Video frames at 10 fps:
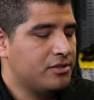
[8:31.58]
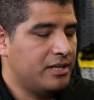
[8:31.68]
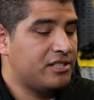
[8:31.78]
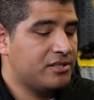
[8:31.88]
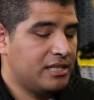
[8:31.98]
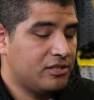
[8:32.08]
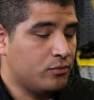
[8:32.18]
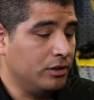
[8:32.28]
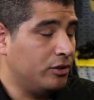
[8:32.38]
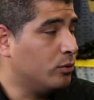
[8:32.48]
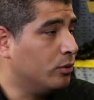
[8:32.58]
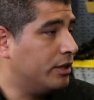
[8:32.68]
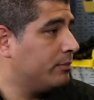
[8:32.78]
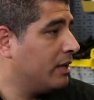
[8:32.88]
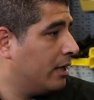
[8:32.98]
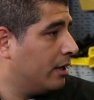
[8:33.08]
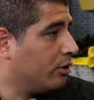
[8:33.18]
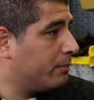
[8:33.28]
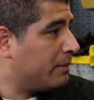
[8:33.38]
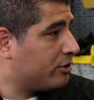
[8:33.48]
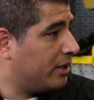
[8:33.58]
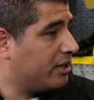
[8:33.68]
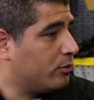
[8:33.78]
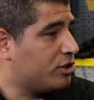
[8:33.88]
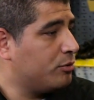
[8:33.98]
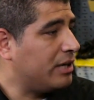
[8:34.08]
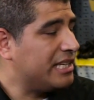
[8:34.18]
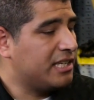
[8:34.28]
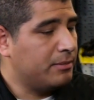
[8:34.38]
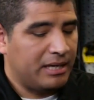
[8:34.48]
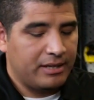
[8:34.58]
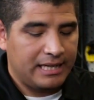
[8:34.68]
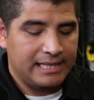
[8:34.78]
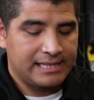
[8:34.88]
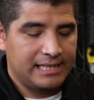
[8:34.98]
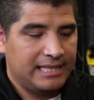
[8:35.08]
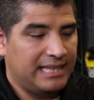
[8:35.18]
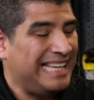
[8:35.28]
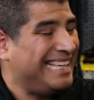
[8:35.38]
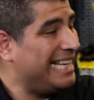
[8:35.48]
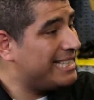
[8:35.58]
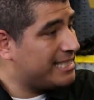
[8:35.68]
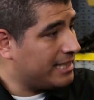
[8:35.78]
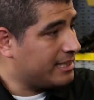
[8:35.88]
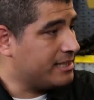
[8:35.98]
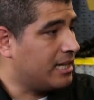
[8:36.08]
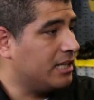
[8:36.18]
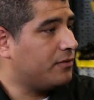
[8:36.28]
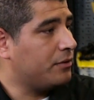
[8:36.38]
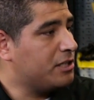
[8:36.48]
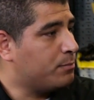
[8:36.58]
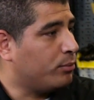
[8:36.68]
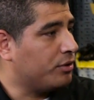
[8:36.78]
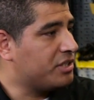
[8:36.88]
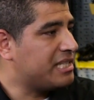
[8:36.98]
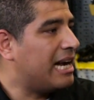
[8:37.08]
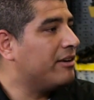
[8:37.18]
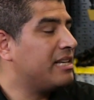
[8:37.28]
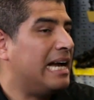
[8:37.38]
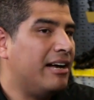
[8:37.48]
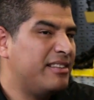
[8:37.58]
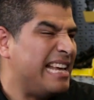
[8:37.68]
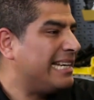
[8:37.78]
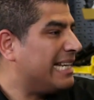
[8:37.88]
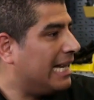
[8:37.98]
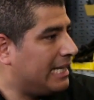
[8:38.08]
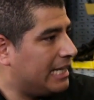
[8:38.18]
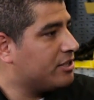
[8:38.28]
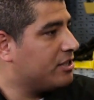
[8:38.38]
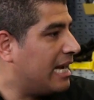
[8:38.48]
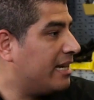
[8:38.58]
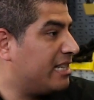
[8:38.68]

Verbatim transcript: So that's really cool. And going back to, I think what you were asking about is in the heatsink designs for these boards is how that tie into that